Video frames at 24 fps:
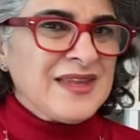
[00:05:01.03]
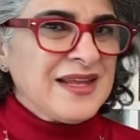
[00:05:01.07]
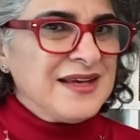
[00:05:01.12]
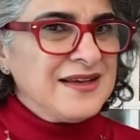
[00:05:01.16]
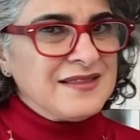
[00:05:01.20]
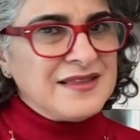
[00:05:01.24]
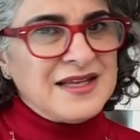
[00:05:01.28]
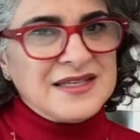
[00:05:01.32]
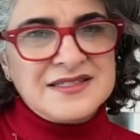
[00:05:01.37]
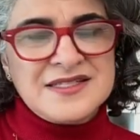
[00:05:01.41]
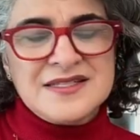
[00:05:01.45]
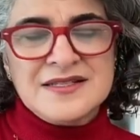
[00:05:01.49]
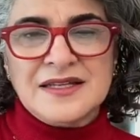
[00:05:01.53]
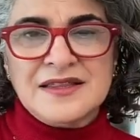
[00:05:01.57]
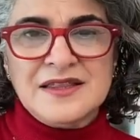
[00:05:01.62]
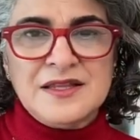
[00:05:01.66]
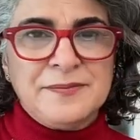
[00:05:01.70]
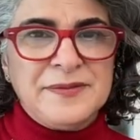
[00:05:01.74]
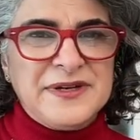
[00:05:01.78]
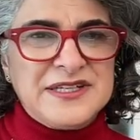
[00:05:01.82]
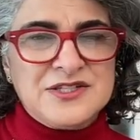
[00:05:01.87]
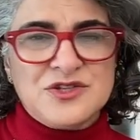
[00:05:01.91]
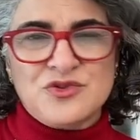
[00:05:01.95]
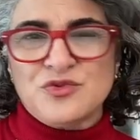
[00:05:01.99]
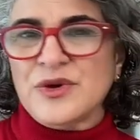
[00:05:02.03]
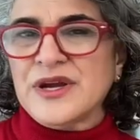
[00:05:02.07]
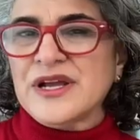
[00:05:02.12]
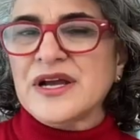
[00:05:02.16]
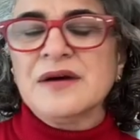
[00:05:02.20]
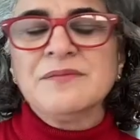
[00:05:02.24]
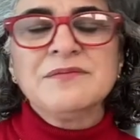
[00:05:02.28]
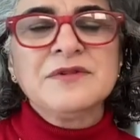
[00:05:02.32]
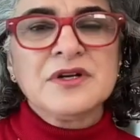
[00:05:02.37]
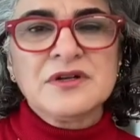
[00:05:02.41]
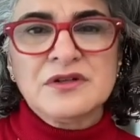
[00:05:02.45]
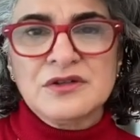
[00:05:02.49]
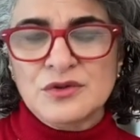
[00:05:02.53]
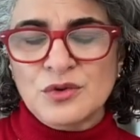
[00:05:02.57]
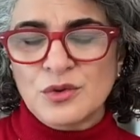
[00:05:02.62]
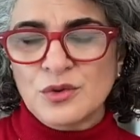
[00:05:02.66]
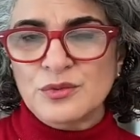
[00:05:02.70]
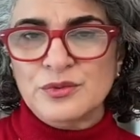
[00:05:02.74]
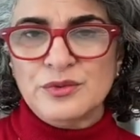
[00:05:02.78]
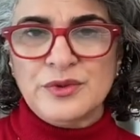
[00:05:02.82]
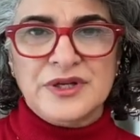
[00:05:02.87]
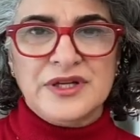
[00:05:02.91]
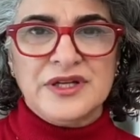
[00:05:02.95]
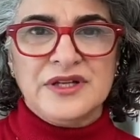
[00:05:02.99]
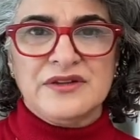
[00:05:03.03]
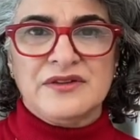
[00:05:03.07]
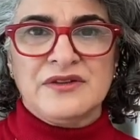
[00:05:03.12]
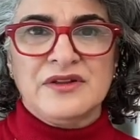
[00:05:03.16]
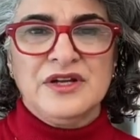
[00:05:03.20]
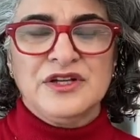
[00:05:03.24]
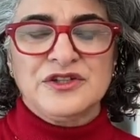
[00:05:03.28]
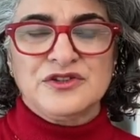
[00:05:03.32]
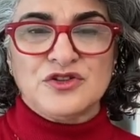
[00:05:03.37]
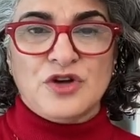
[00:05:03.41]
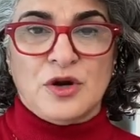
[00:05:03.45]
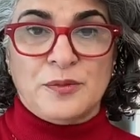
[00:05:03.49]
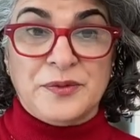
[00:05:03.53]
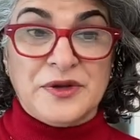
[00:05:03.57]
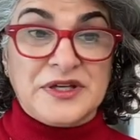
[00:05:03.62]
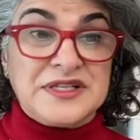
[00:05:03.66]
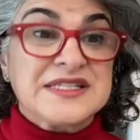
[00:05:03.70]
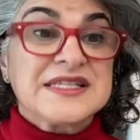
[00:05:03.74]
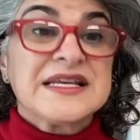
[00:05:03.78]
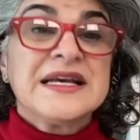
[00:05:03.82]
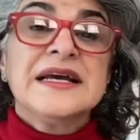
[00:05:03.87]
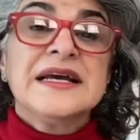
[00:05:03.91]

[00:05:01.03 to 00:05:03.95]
that's not the best way. I'm going to go with topics.